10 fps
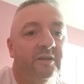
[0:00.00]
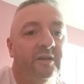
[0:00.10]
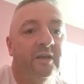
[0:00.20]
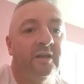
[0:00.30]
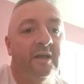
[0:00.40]

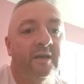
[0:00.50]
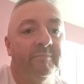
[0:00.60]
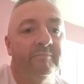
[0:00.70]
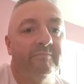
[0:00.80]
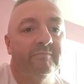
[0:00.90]
in a
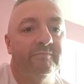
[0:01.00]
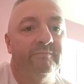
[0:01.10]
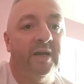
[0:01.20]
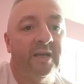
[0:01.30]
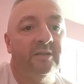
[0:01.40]

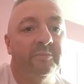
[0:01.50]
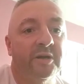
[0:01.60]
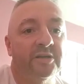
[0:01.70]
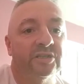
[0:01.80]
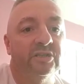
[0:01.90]
manic
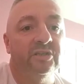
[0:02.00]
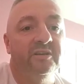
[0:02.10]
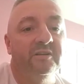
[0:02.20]
depression.